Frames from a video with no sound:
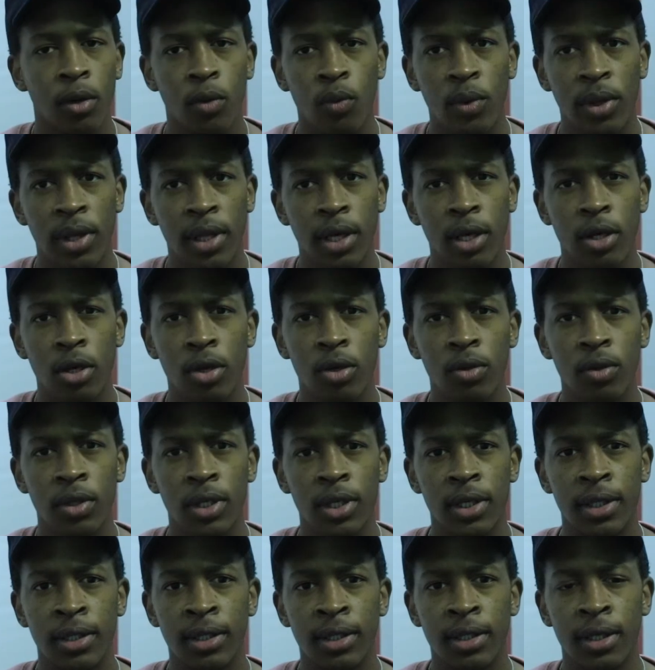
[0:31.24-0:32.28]
WeThinkCode
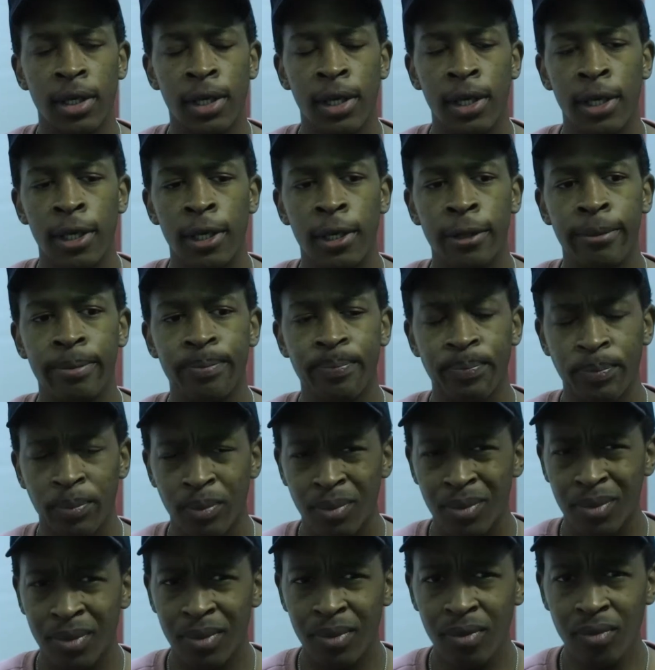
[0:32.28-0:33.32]
is a
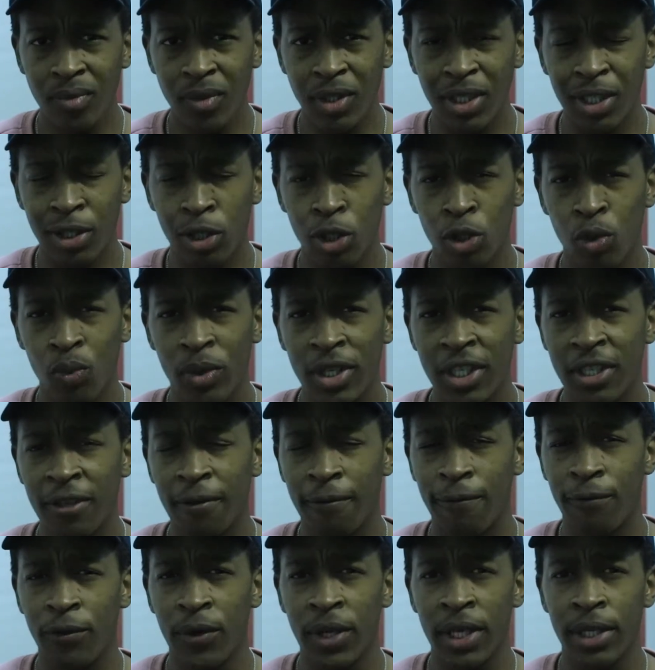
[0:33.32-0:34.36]

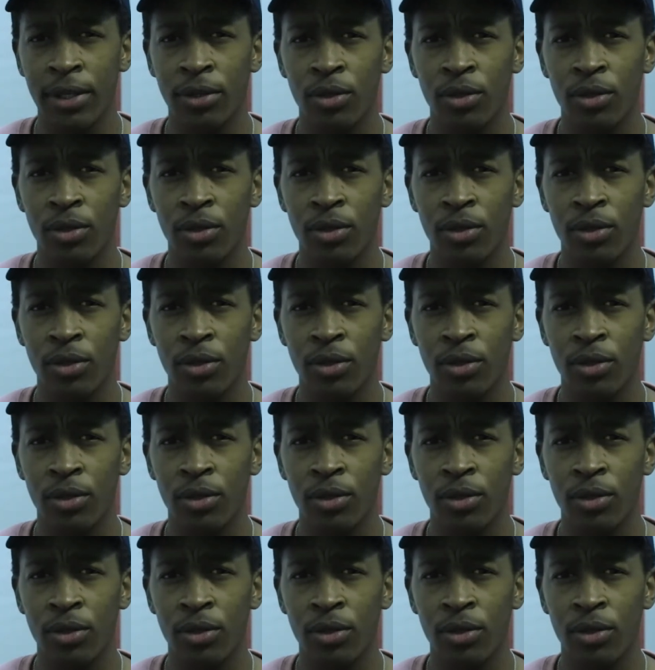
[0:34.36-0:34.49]
tuition-free